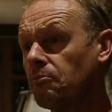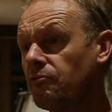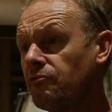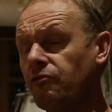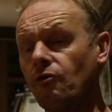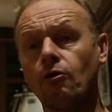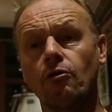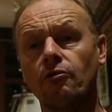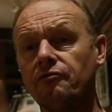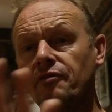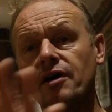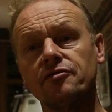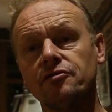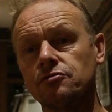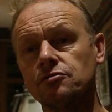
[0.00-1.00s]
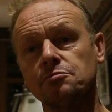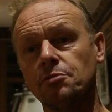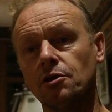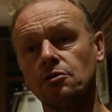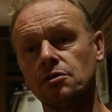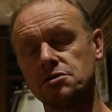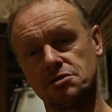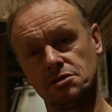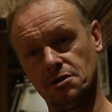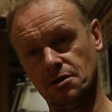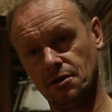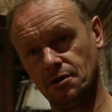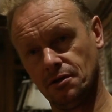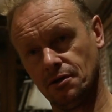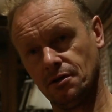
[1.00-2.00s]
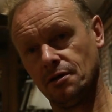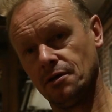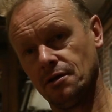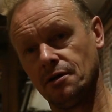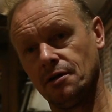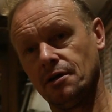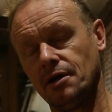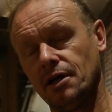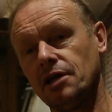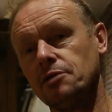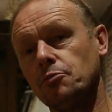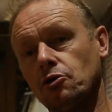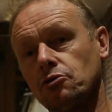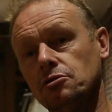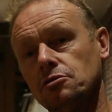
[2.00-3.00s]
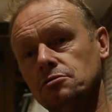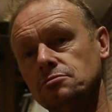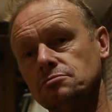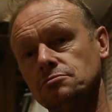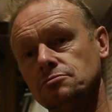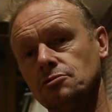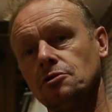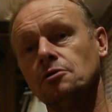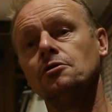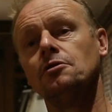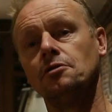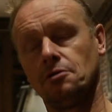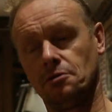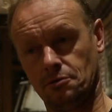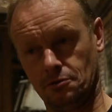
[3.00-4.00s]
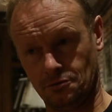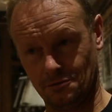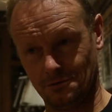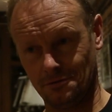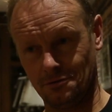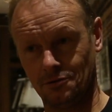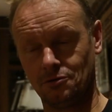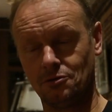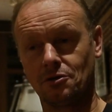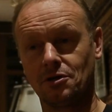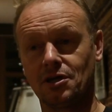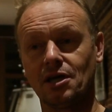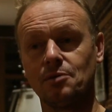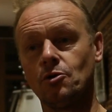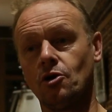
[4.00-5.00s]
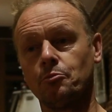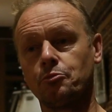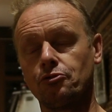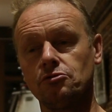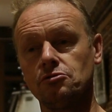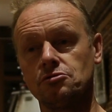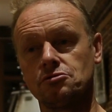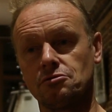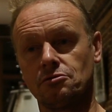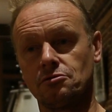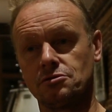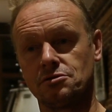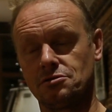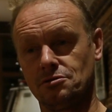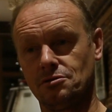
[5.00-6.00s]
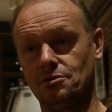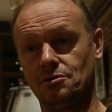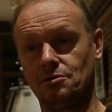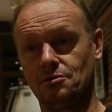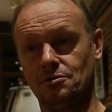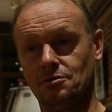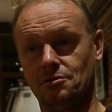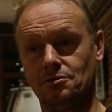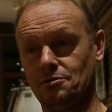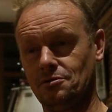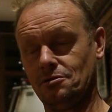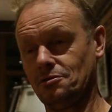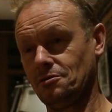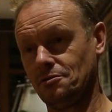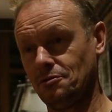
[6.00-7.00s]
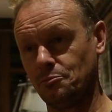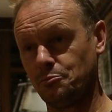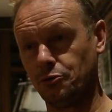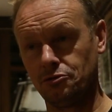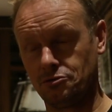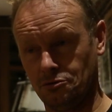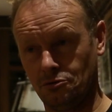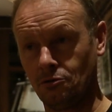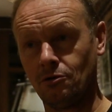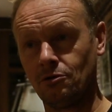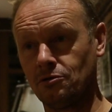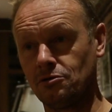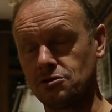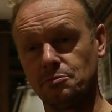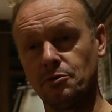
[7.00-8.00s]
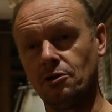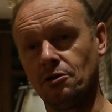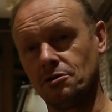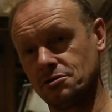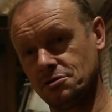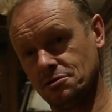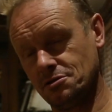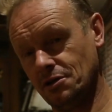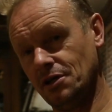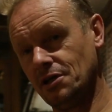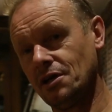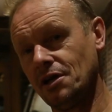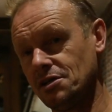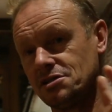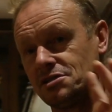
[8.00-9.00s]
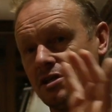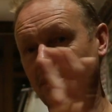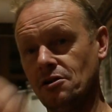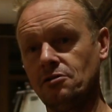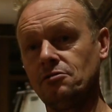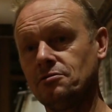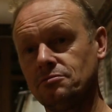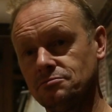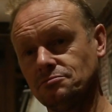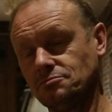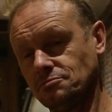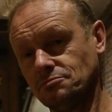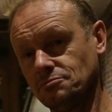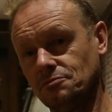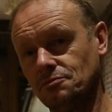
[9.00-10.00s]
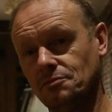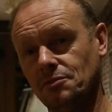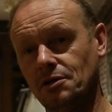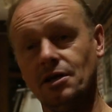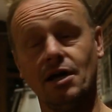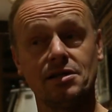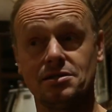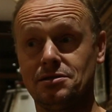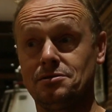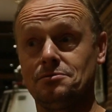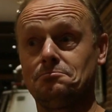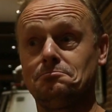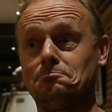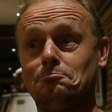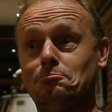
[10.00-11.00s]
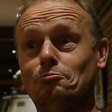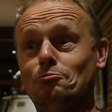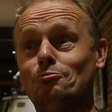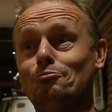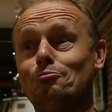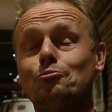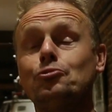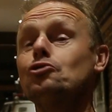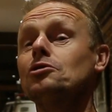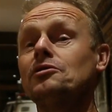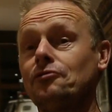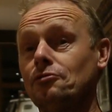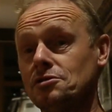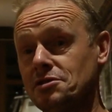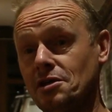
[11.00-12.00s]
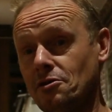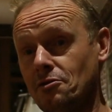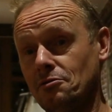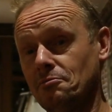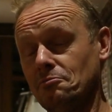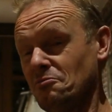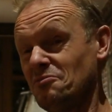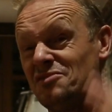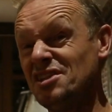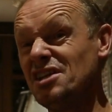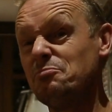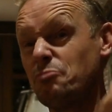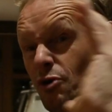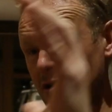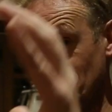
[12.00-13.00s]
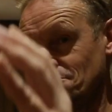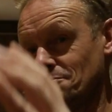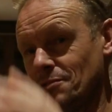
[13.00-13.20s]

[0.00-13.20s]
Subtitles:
400 or 500 bottles, in Bordeaux. The Crémant producers put all those bottles in his cellar. He has beautiful cellar, deep one.